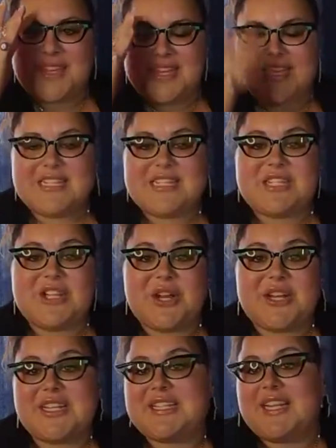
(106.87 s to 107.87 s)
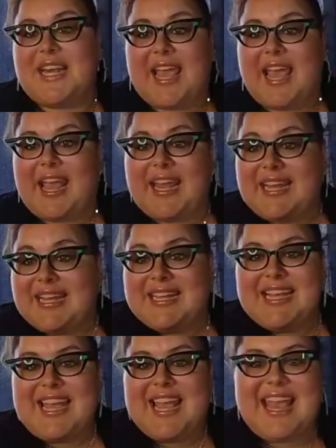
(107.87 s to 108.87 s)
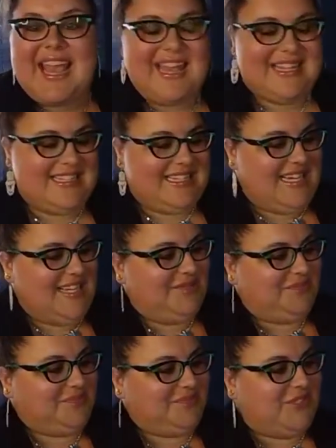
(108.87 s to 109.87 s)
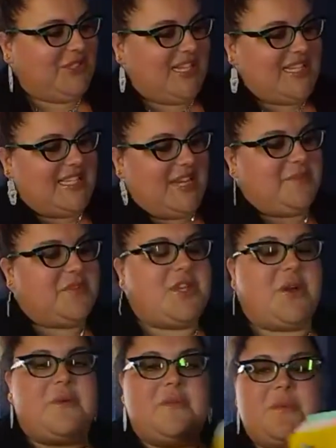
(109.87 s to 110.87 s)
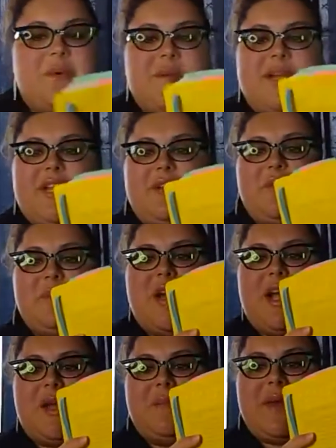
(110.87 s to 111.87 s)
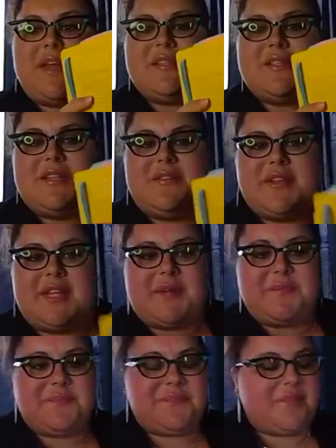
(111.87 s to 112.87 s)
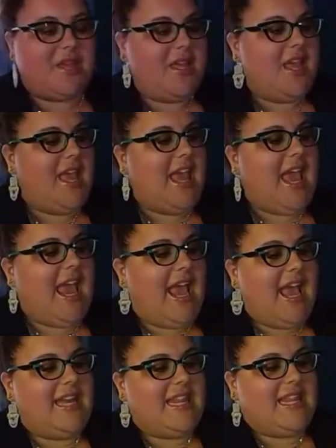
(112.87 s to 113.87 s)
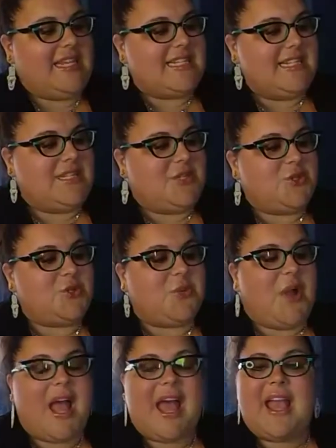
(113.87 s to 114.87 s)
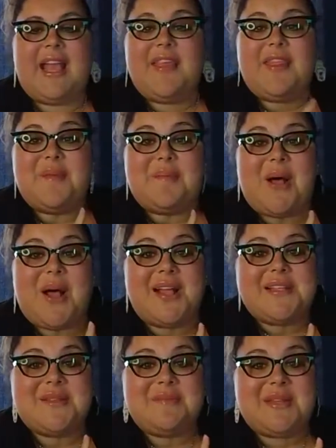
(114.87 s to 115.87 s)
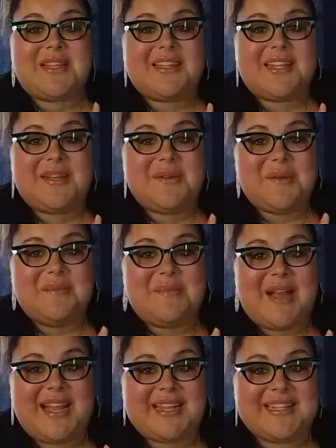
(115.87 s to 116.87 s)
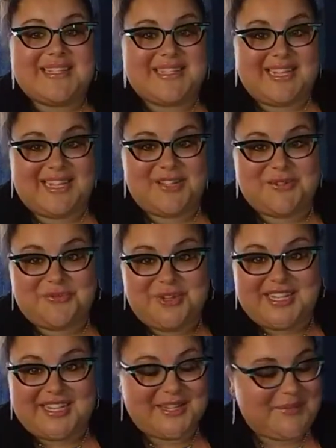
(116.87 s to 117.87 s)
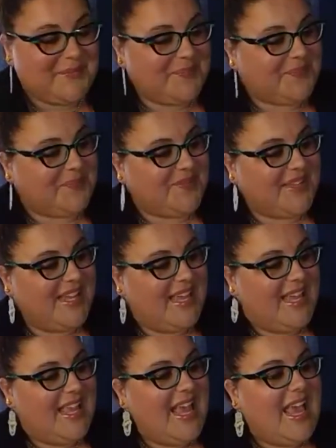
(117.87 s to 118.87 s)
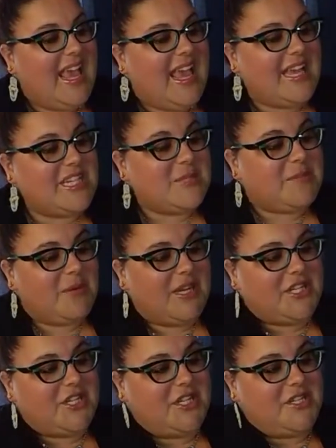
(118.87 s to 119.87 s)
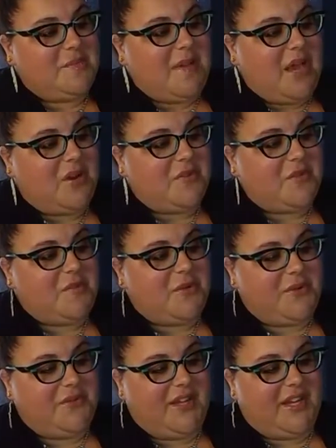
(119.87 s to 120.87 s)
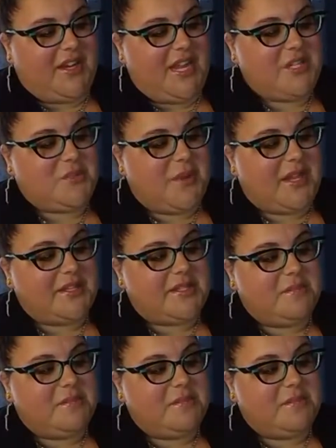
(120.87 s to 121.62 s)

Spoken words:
started today. And so let's see. So we're reading from Pocket Positivity. And this is Try the Possibility Mindset reading. Inspiration is a powerful motivator as well as a